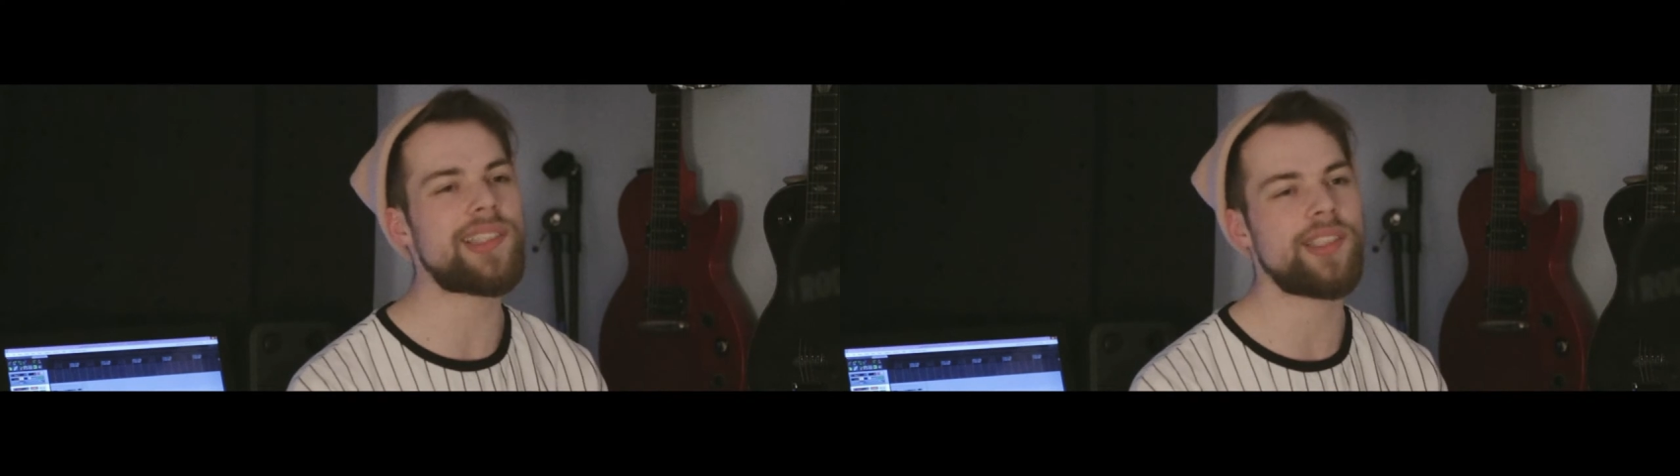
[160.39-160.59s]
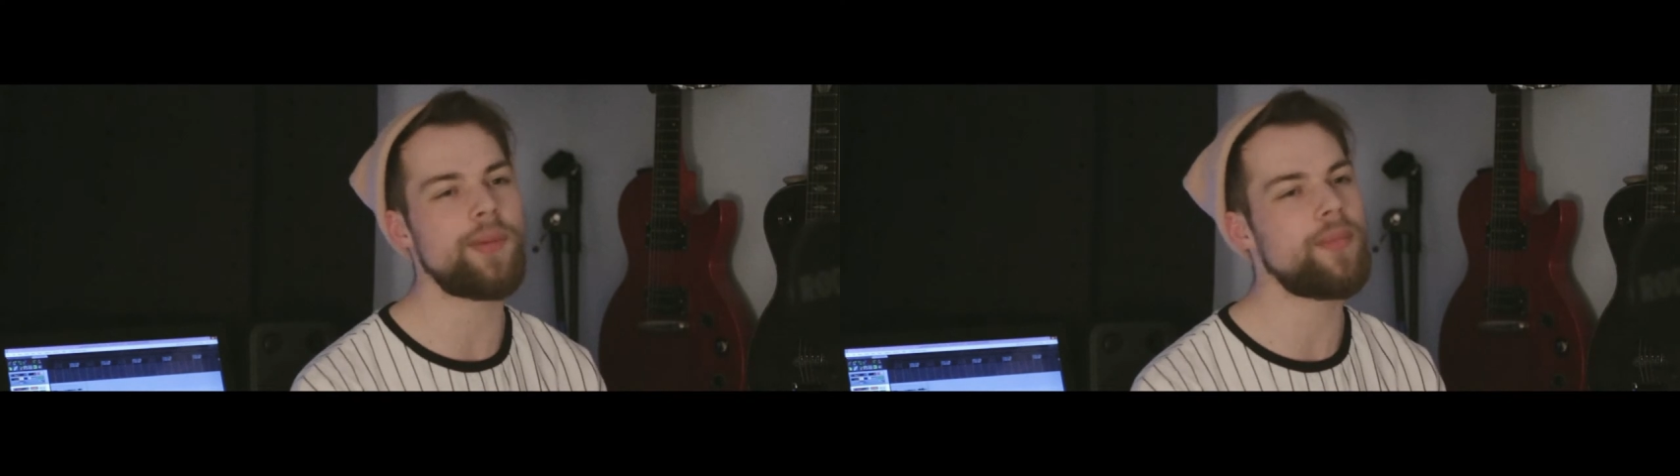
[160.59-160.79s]

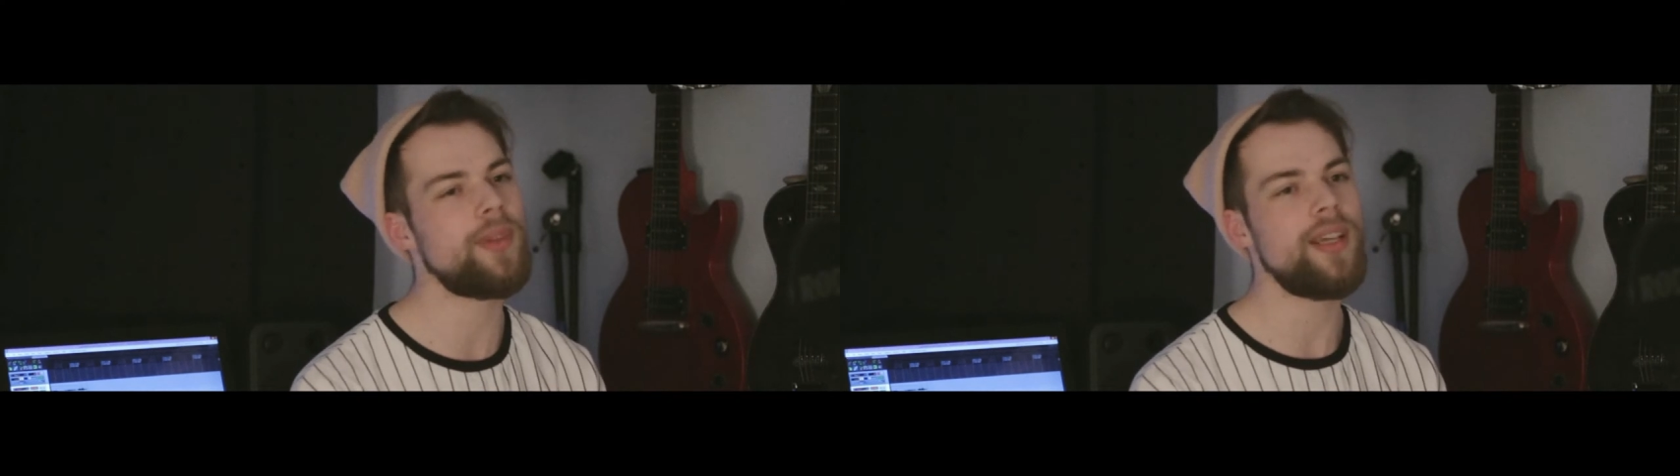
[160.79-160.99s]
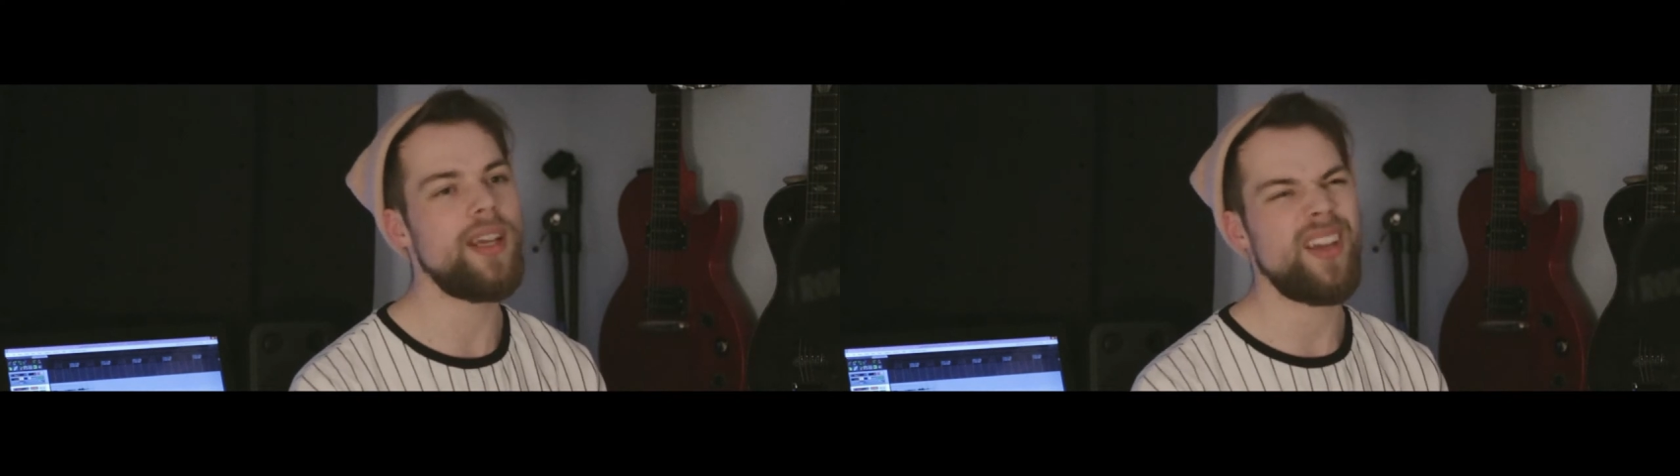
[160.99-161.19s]
to
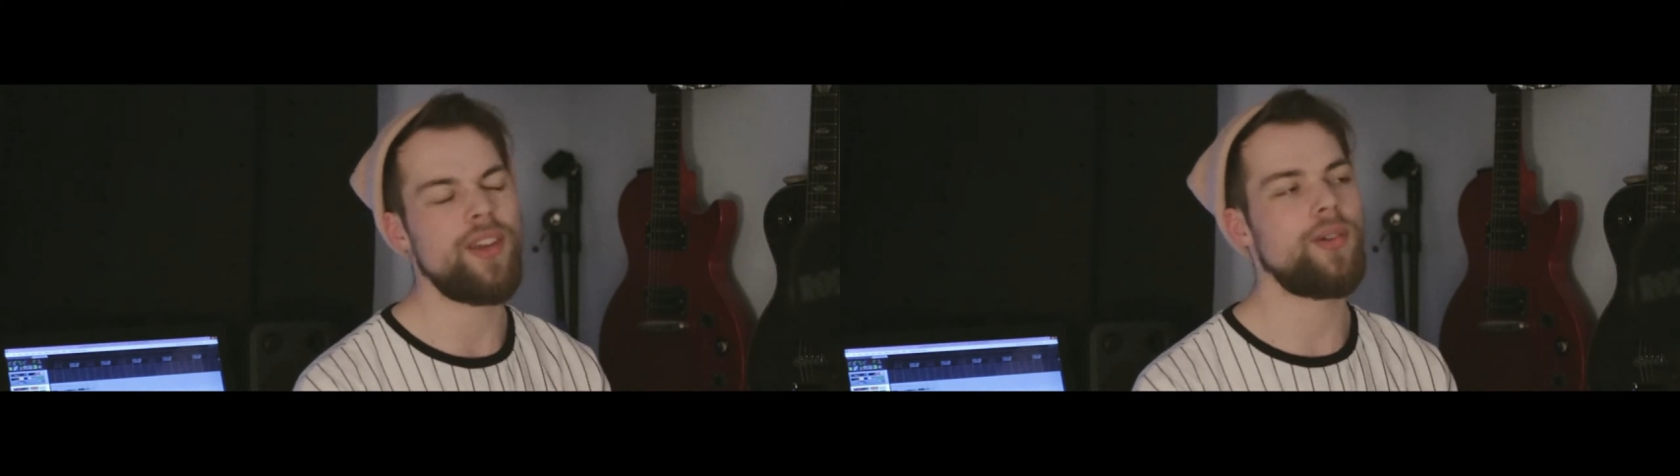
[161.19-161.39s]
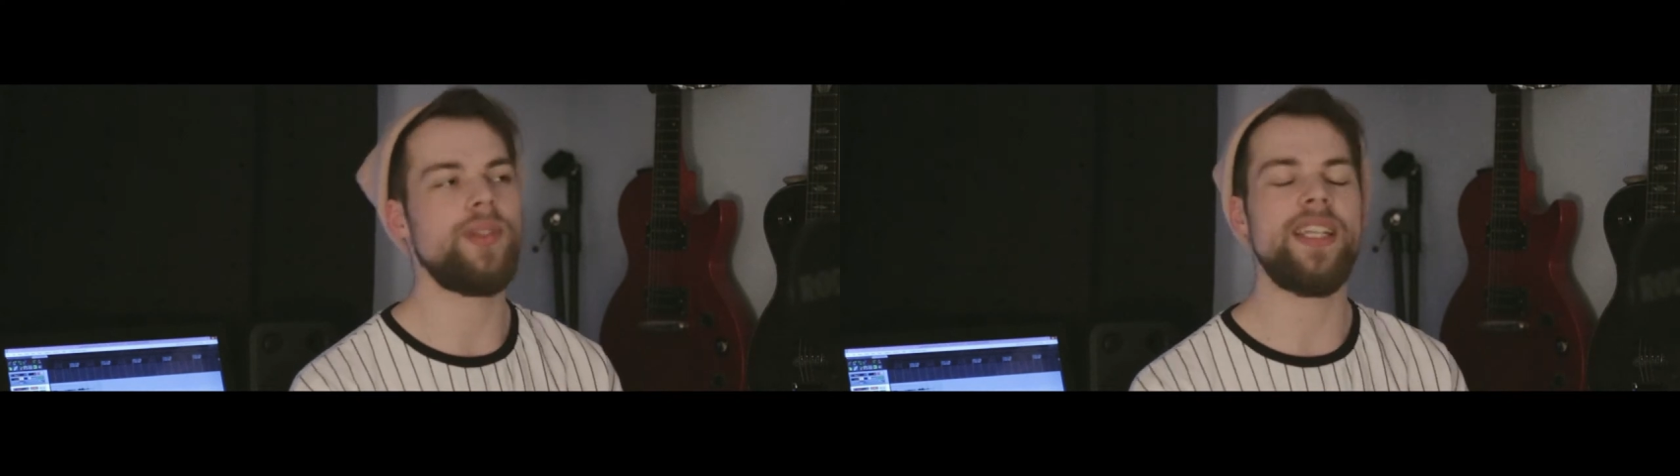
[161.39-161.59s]
something.
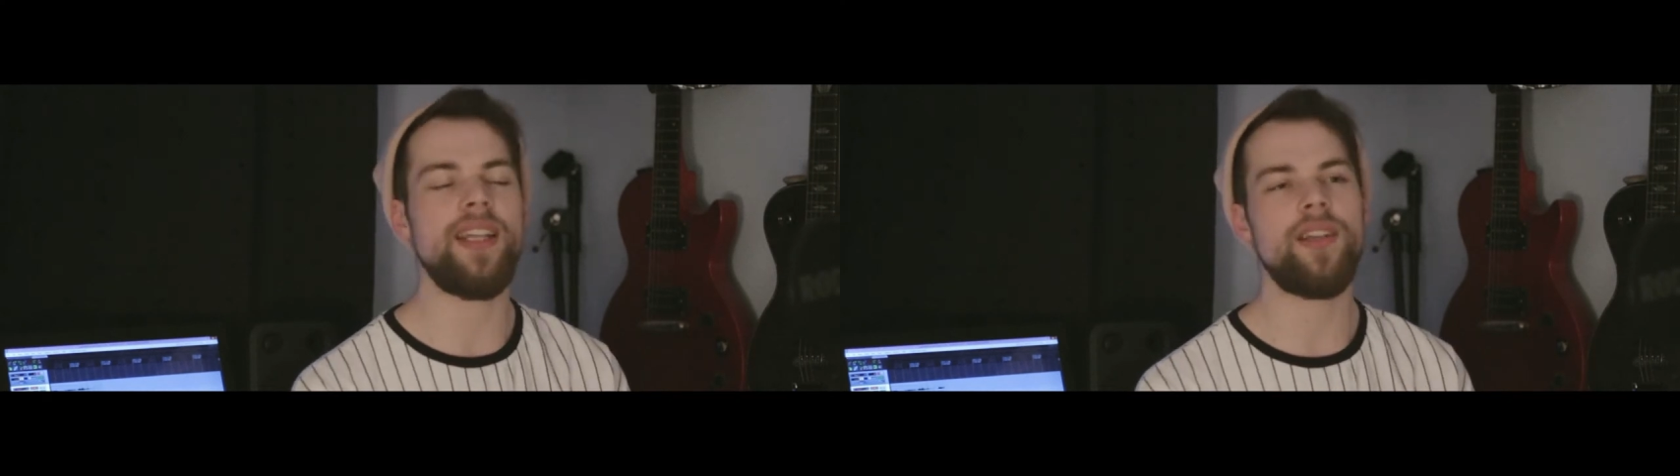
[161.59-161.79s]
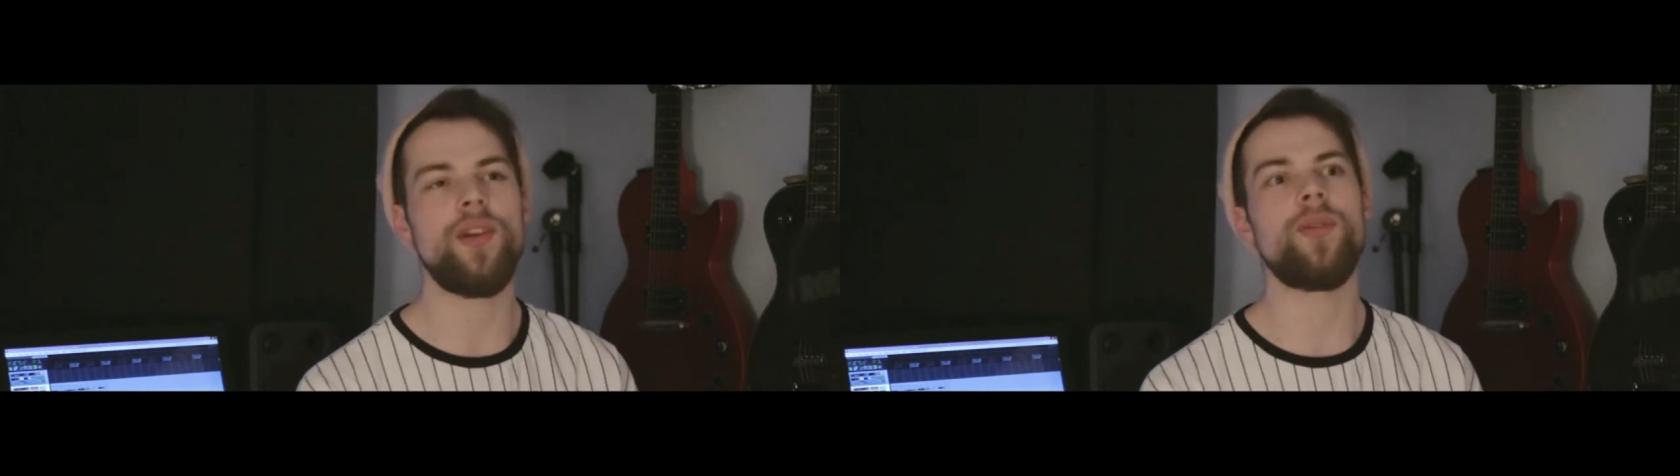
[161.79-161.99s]
You don't really need